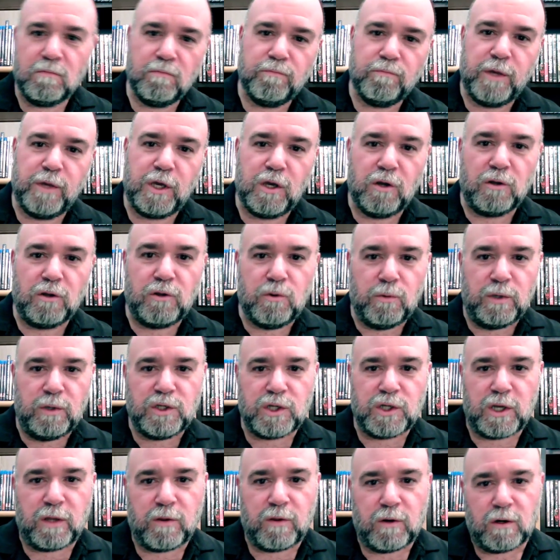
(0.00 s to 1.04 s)
Be good to
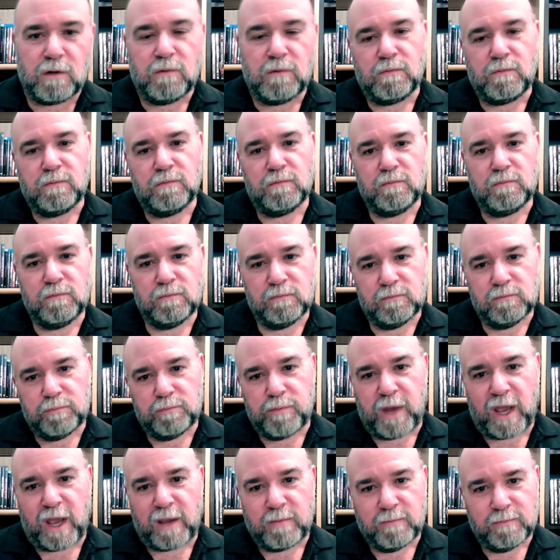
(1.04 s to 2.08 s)
each other.
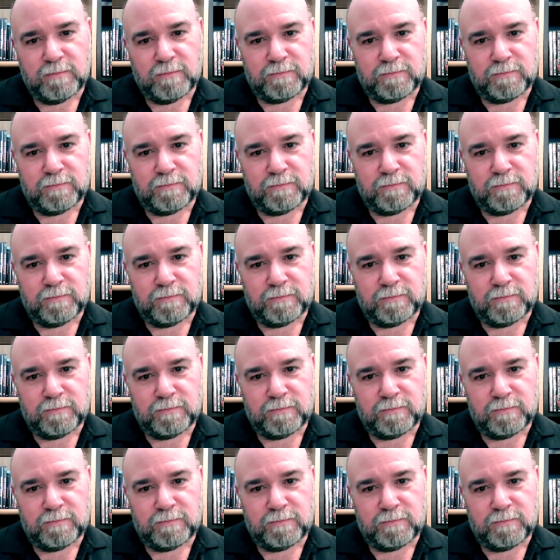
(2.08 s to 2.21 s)
Bye.